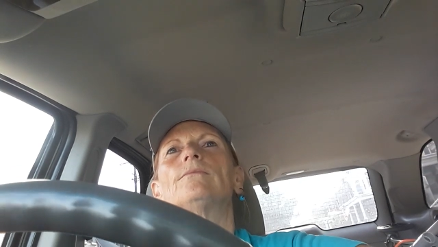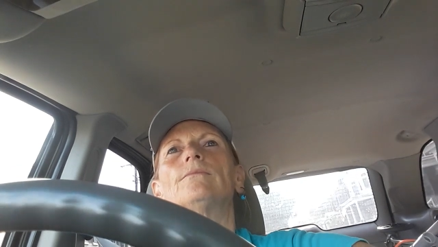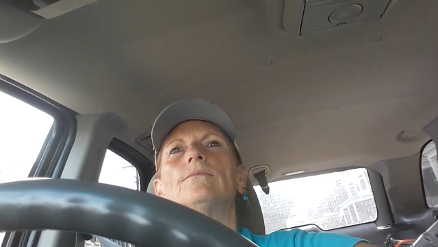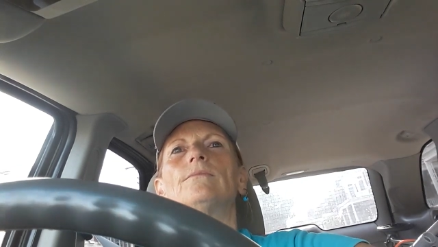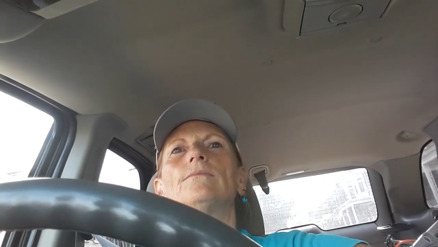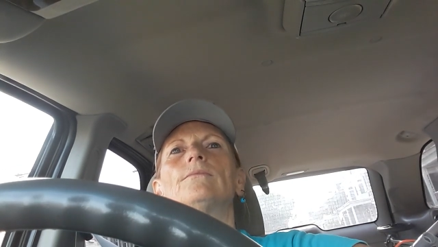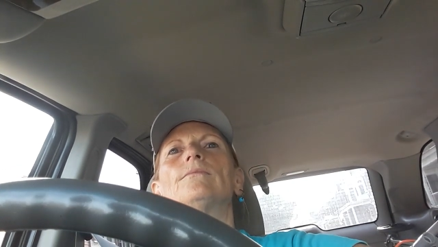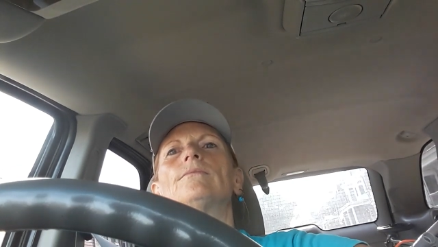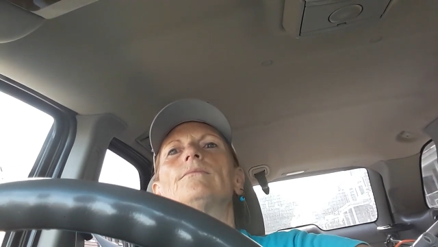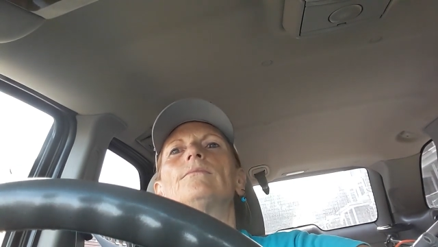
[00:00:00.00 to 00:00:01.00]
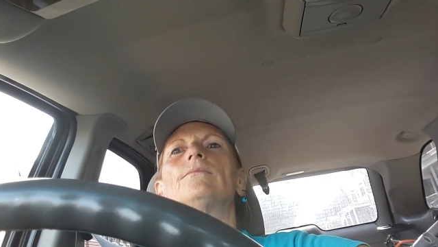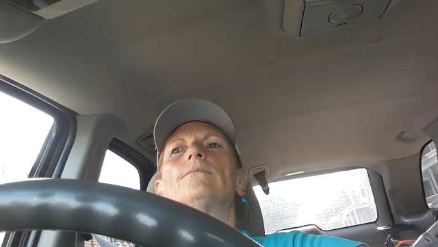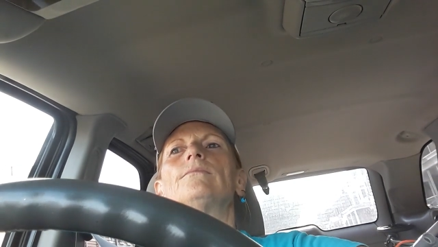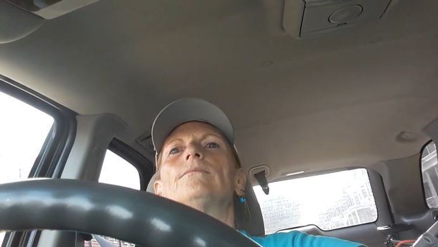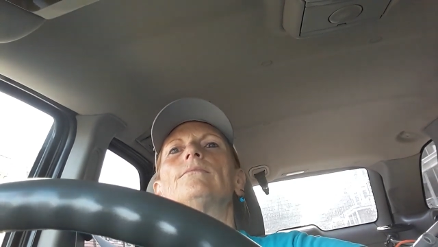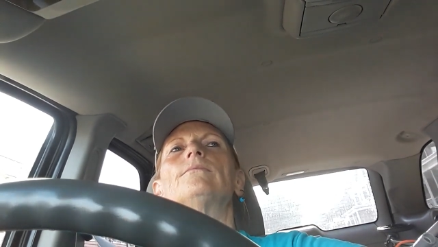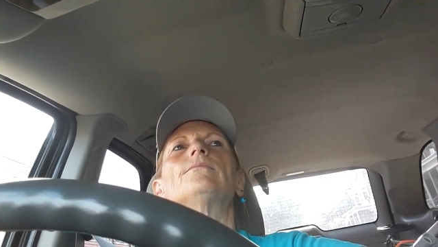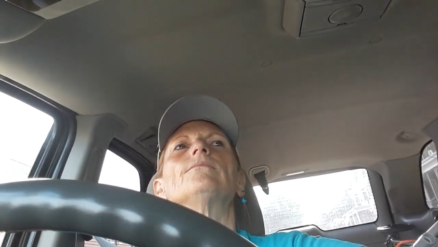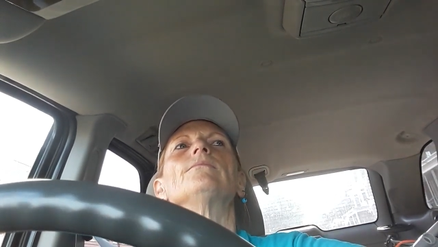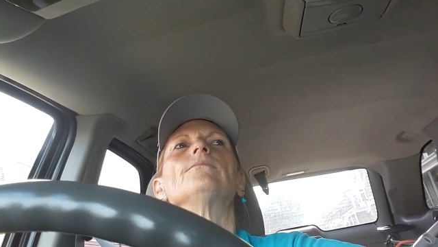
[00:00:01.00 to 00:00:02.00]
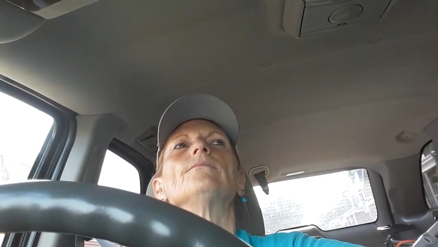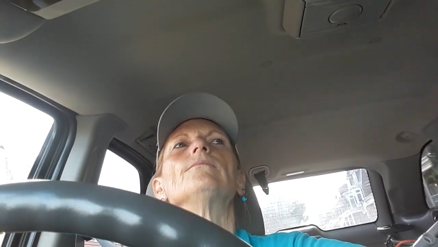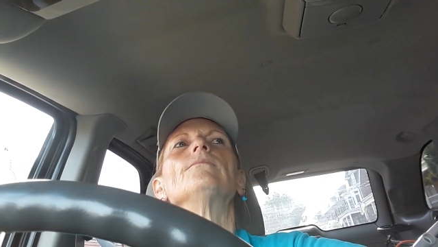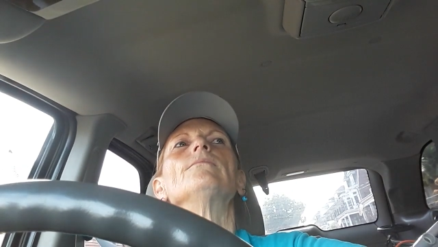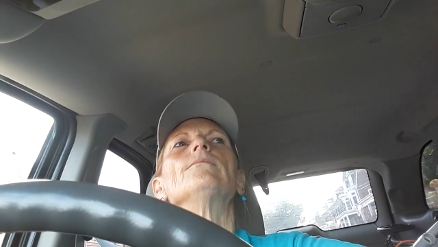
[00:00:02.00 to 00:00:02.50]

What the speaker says: Nobody speaks.